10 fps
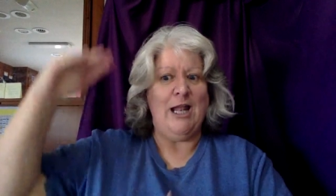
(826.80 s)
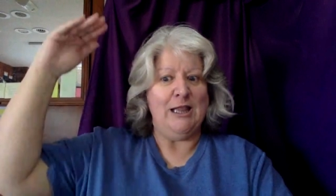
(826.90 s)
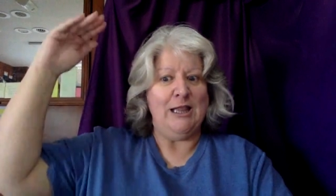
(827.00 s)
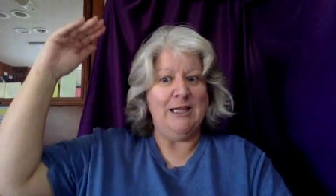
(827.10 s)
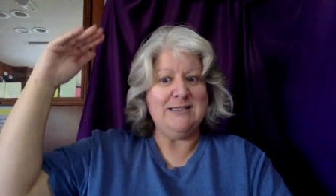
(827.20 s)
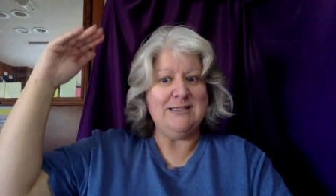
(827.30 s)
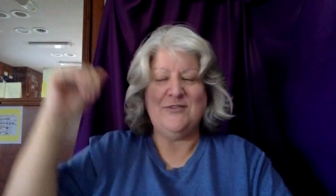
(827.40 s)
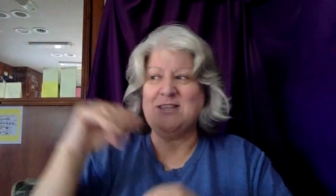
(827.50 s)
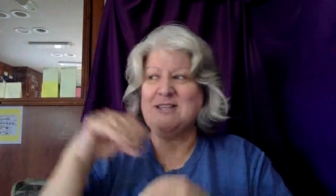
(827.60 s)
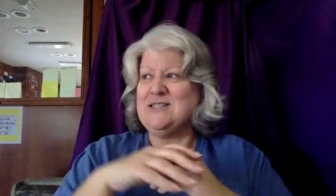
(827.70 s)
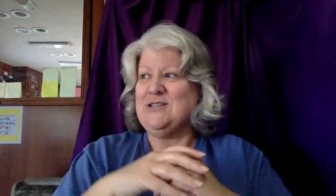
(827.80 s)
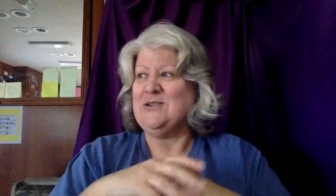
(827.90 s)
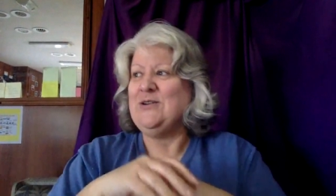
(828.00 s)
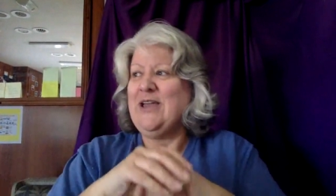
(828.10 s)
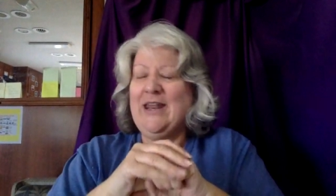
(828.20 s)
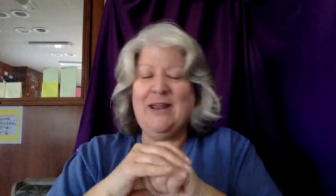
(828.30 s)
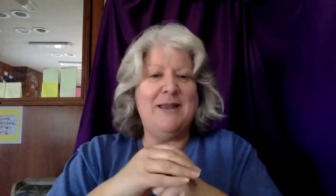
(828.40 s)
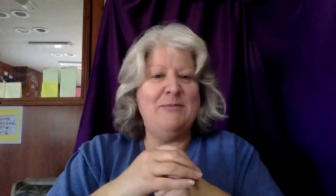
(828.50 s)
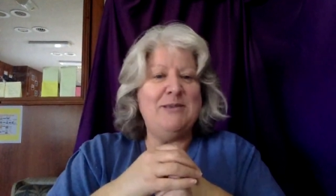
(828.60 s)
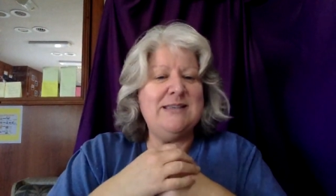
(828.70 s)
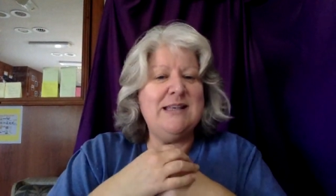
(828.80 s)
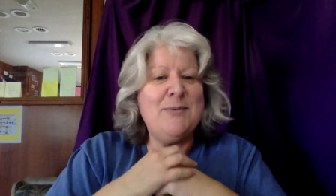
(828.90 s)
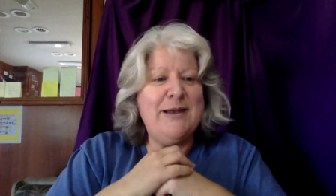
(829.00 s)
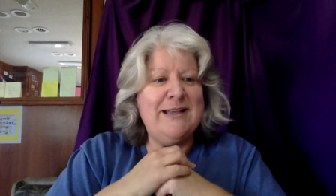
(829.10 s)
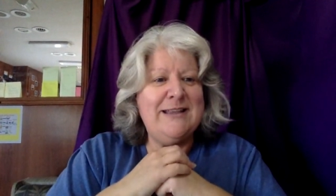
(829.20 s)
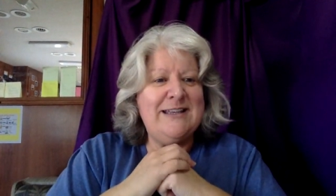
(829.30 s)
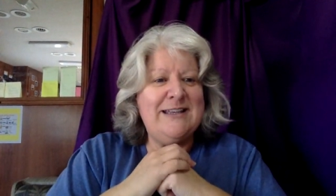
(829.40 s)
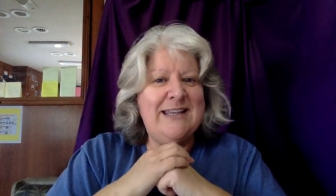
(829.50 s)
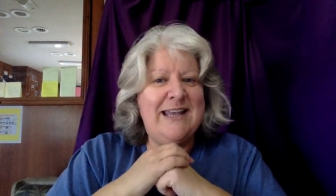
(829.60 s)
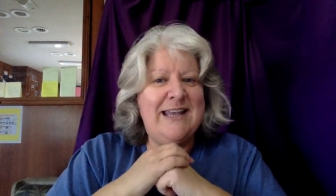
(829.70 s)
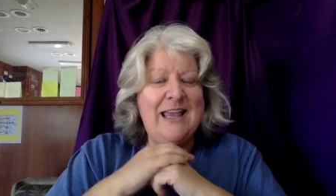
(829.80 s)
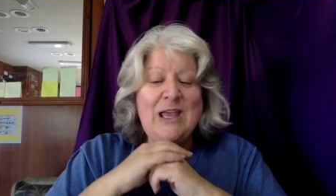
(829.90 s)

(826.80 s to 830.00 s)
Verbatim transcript: list of things to do, and I'm going to be celebrating at the end of the day